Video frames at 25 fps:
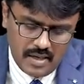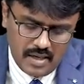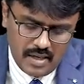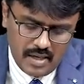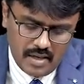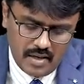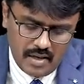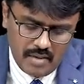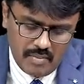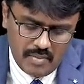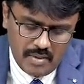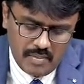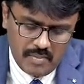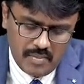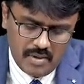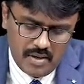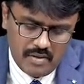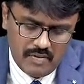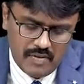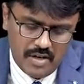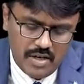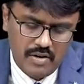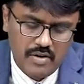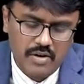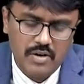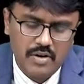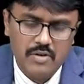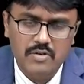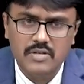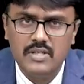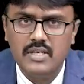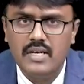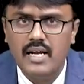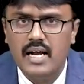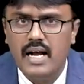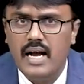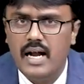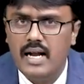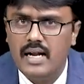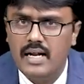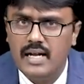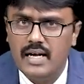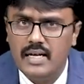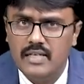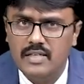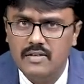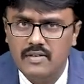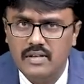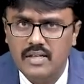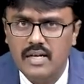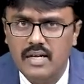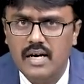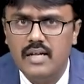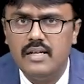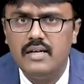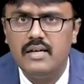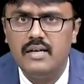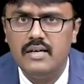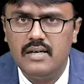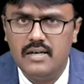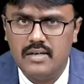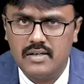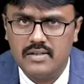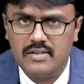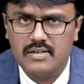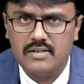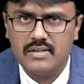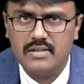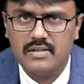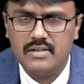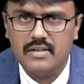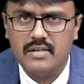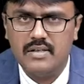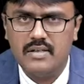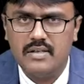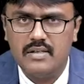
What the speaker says: Now remember, when you are using antacid with other drugs,